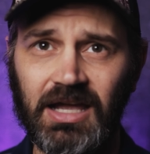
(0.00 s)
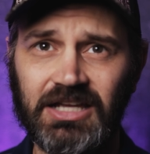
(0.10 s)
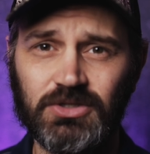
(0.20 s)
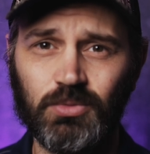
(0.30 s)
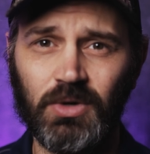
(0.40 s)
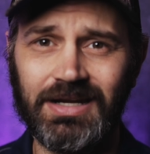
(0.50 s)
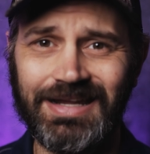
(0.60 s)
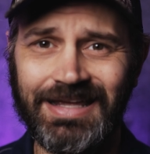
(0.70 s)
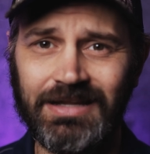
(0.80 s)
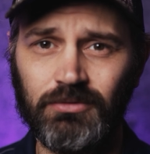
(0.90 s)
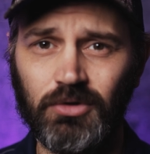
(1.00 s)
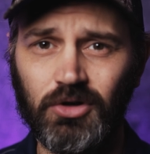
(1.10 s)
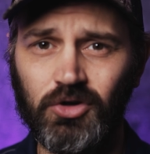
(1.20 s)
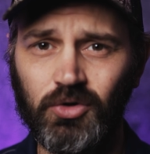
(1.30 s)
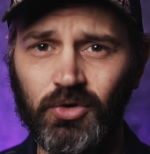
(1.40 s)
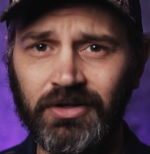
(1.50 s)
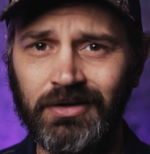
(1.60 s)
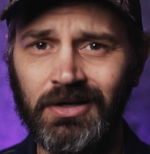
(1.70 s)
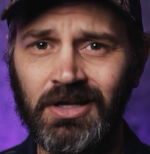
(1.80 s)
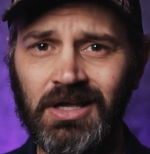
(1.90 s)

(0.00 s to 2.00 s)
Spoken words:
H1n recorder,